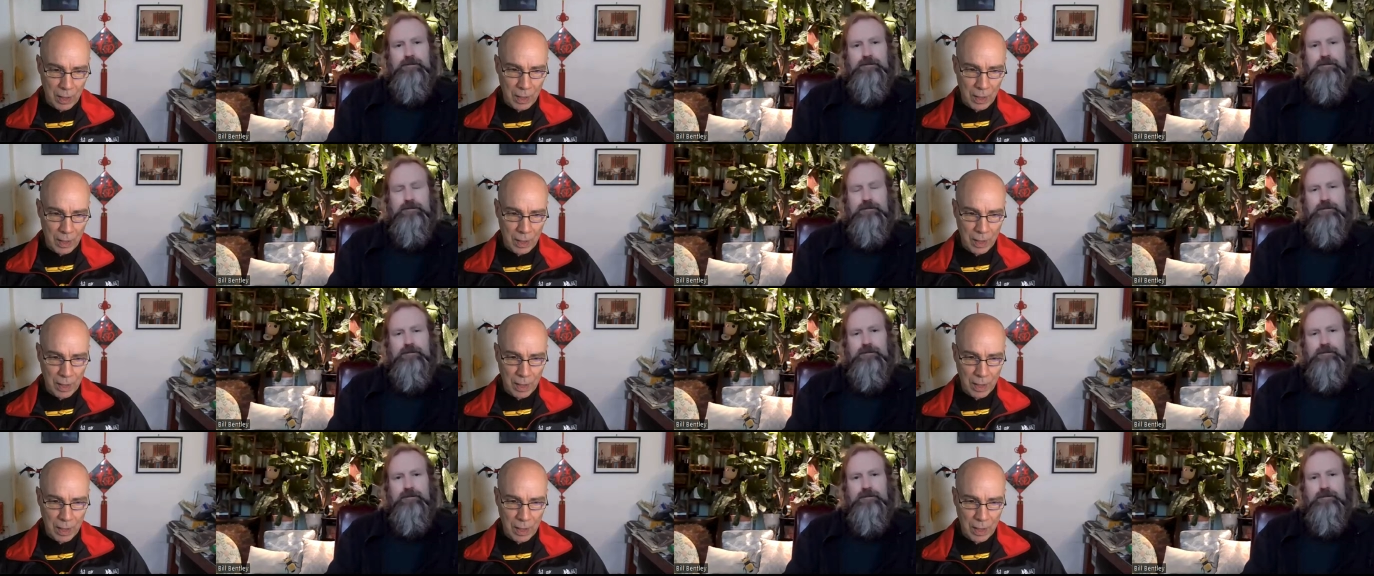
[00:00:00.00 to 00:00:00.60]

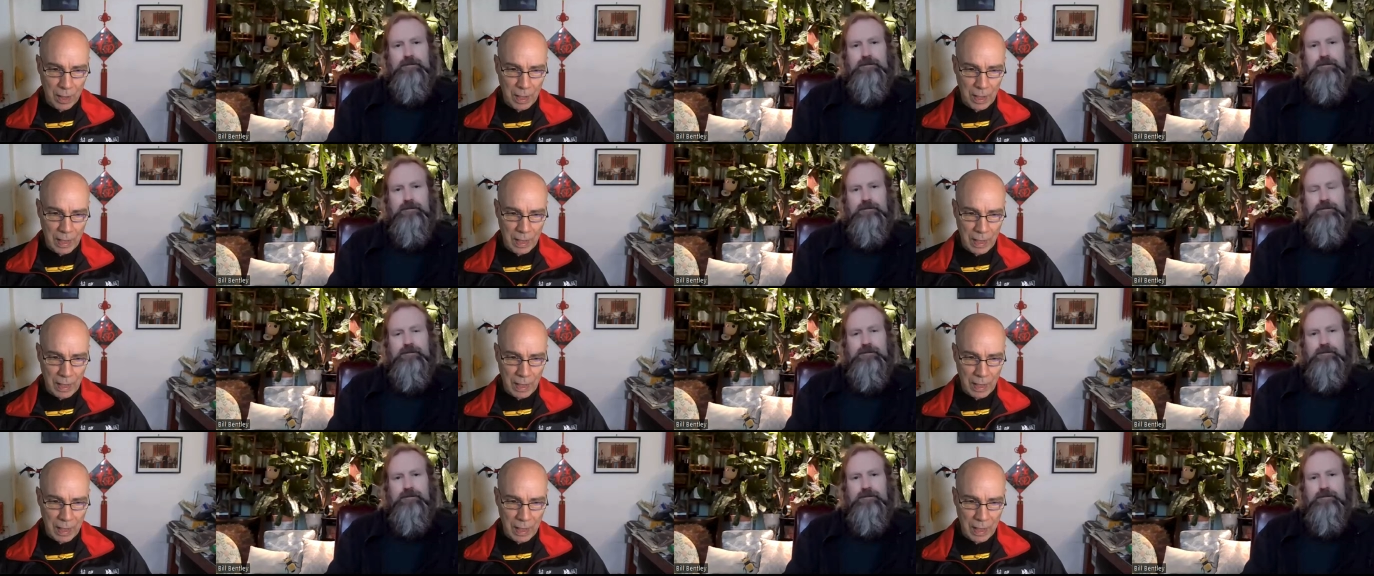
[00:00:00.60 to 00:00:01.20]

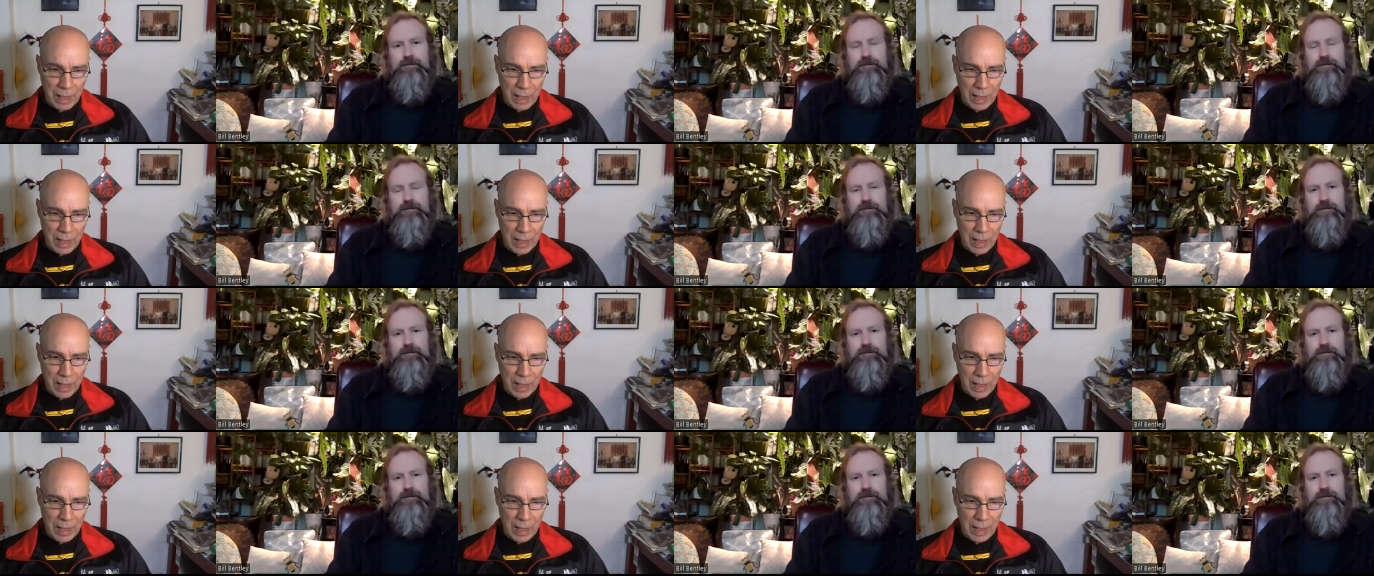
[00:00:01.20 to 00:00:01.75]
Nothing is said.